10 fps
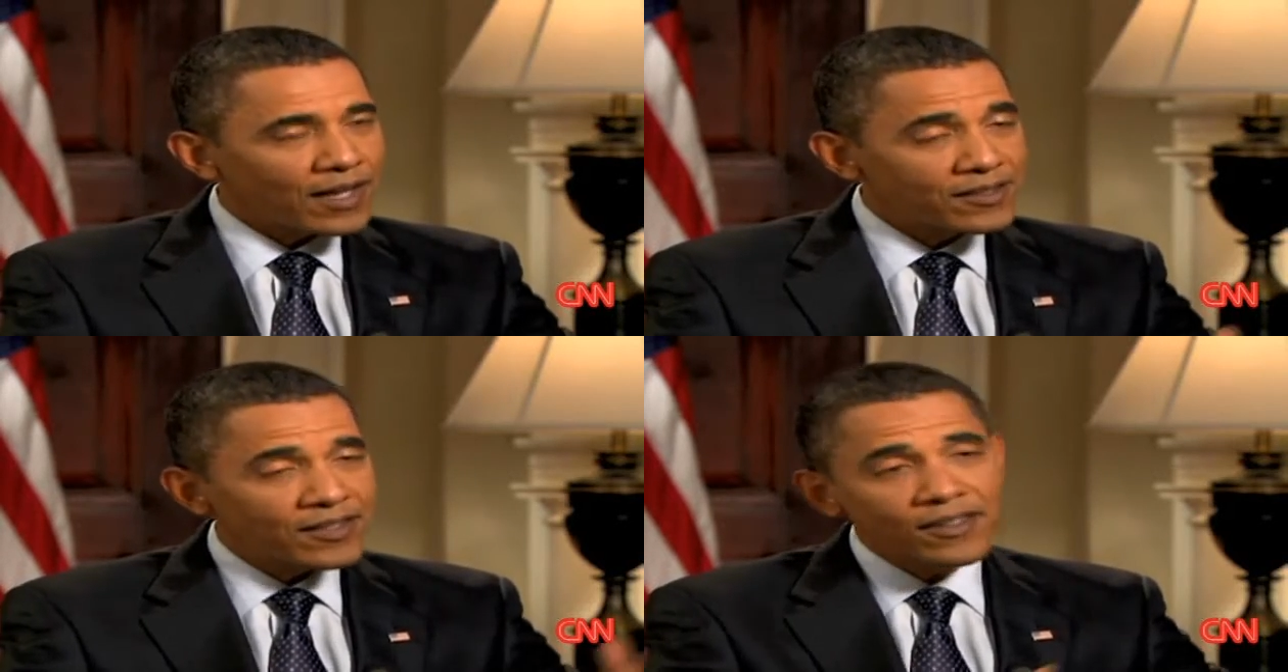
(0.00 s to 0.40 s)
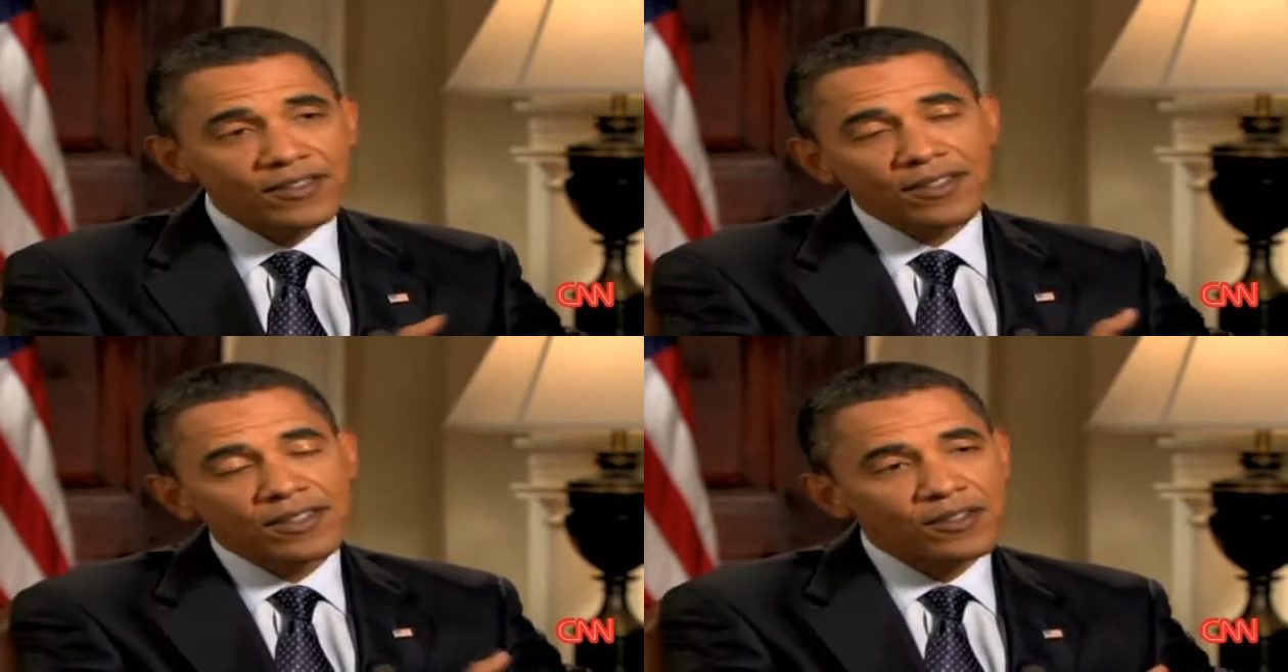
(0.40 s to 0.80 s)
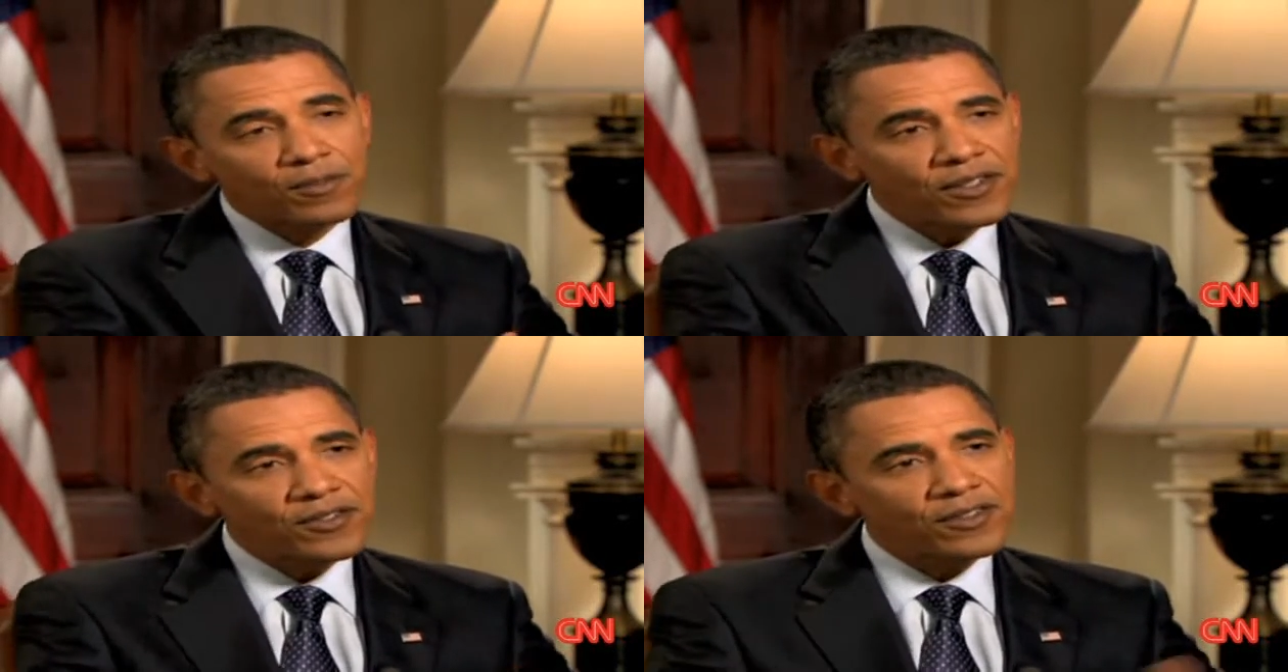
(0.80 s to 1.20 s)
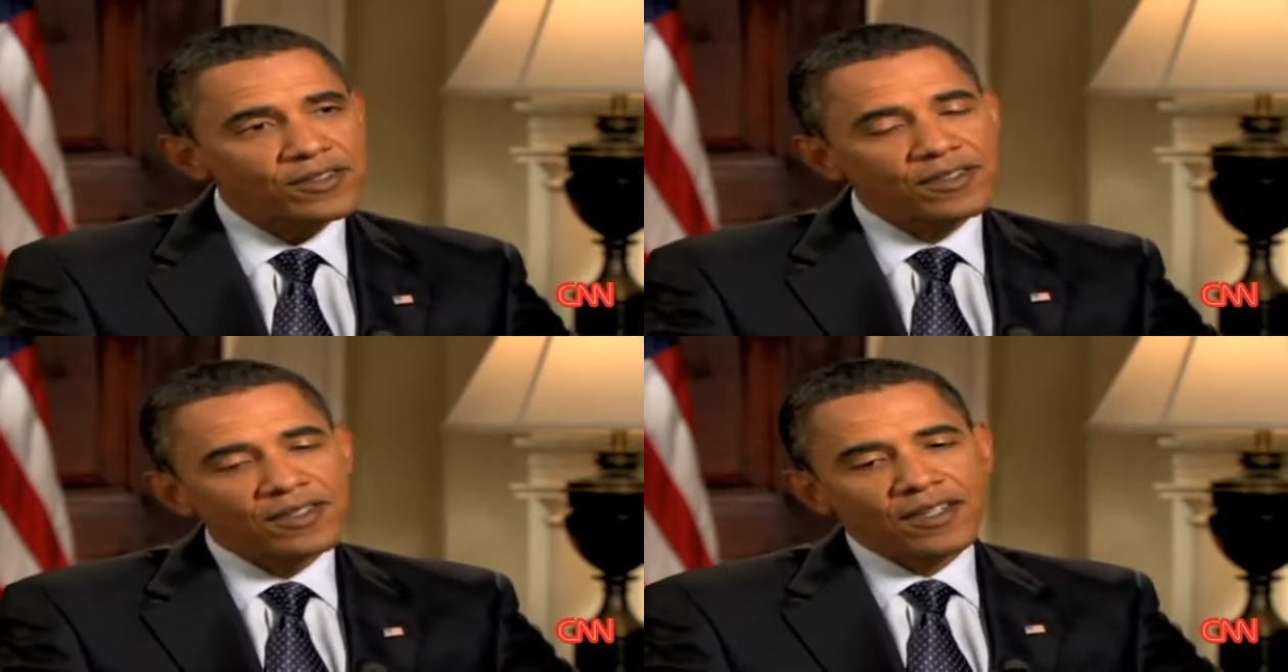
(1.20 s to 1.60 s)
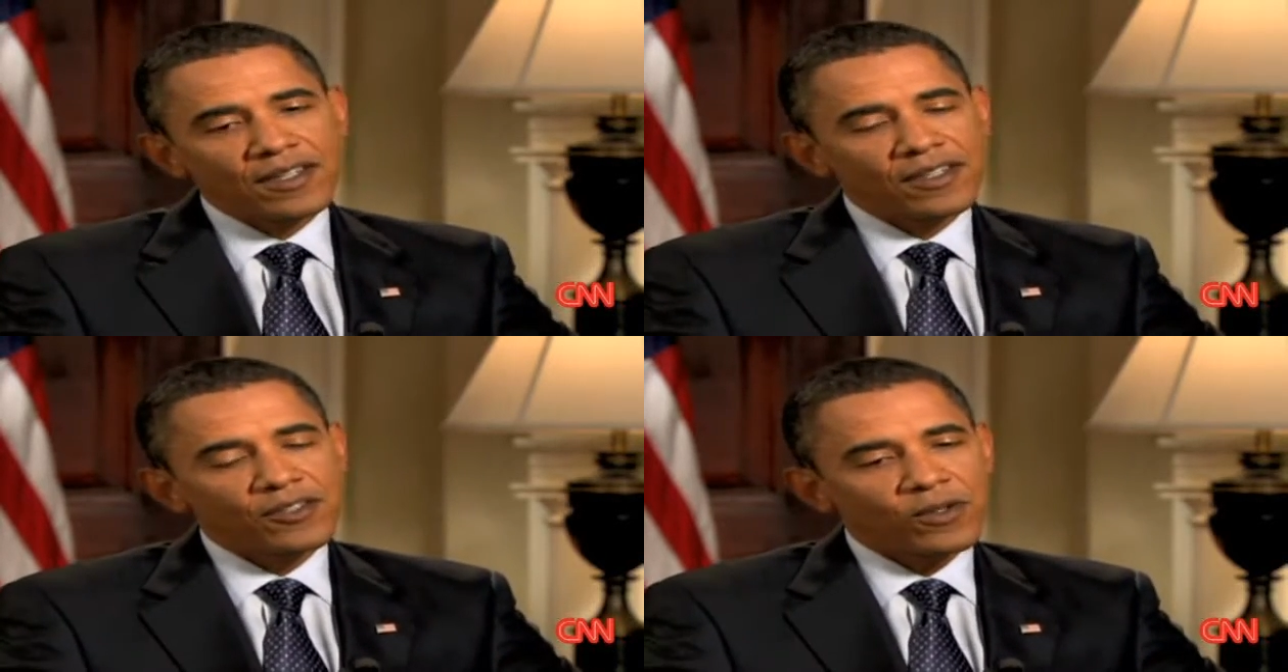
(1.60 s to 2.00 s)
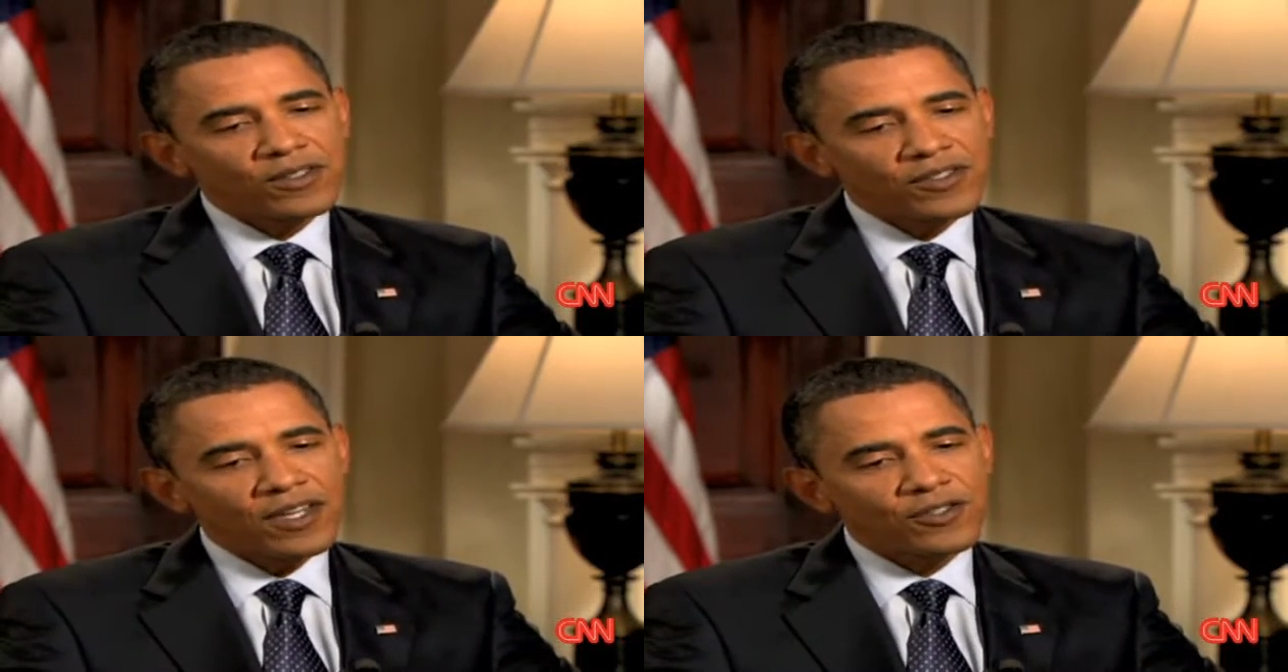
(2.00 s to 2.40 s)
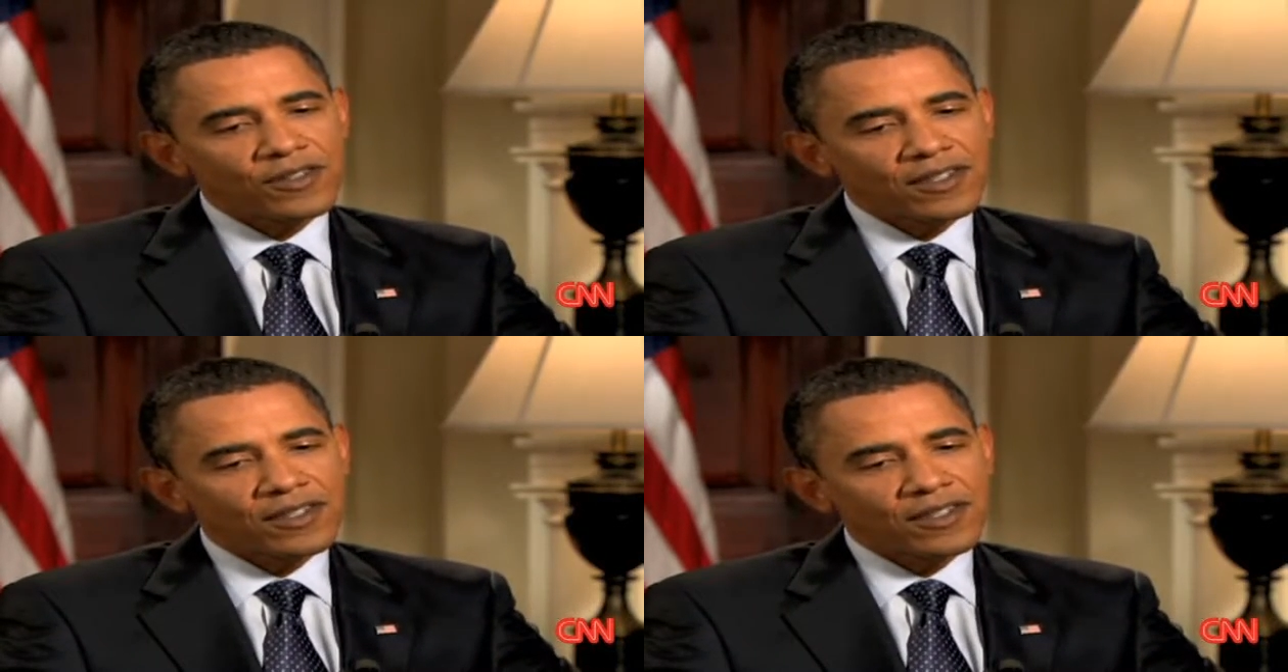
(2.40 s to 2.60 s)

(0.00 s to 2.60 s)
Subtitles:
I said this in the speech to the joint session,